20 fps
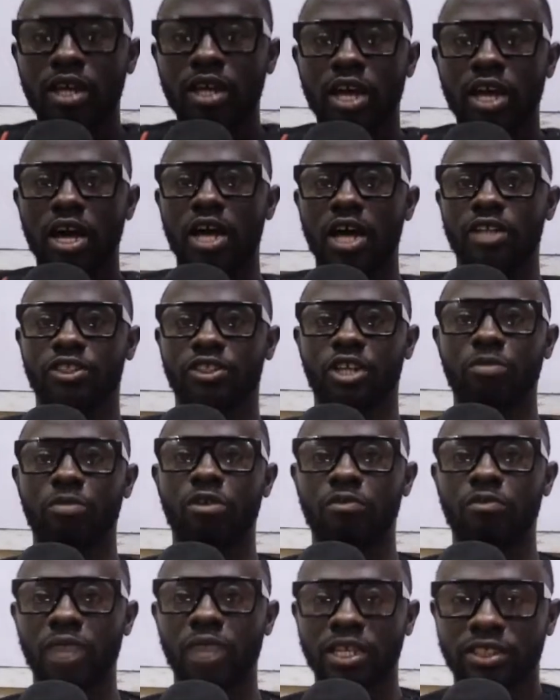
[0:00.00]
uh, some of
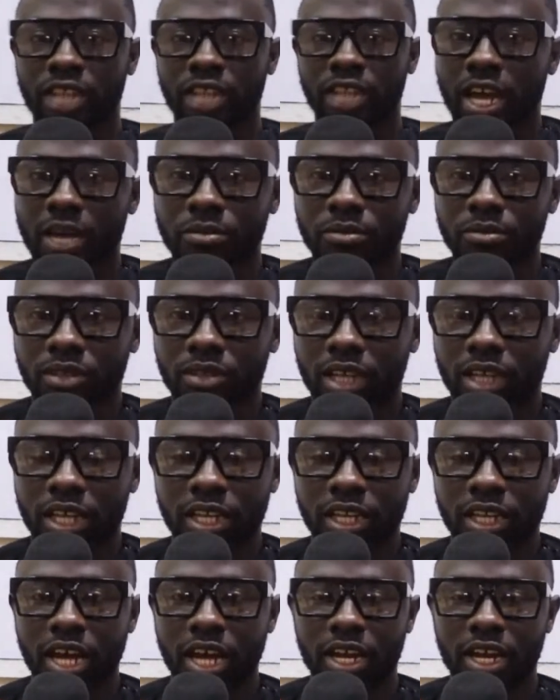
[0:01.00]
my time in
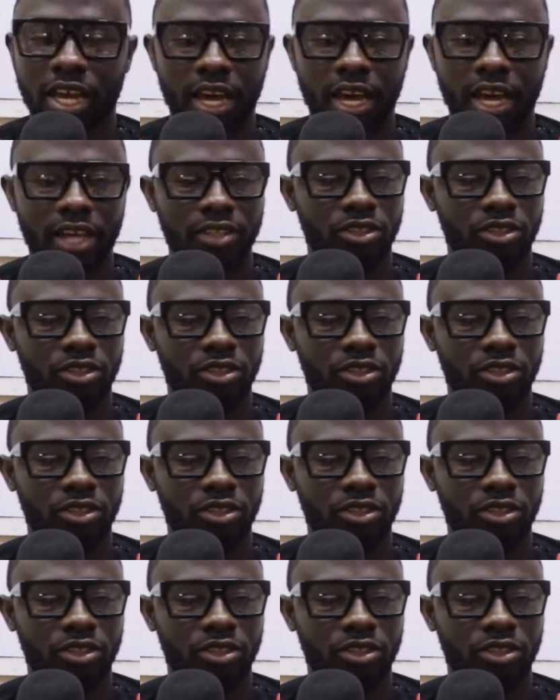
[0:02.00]
that case.